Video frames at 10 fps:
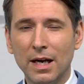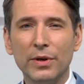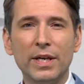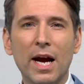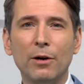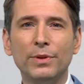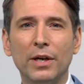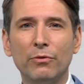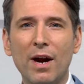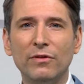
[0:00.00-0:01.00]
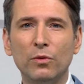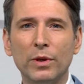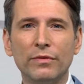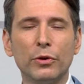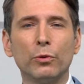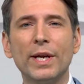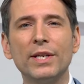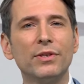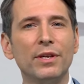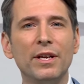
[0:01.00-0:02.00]
Now, he helped unravel one of the
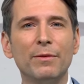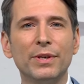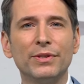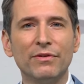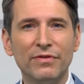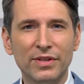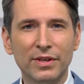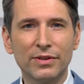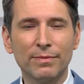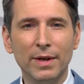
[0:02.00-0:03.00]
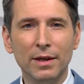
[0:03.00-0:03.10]
greatest enigmas in physics,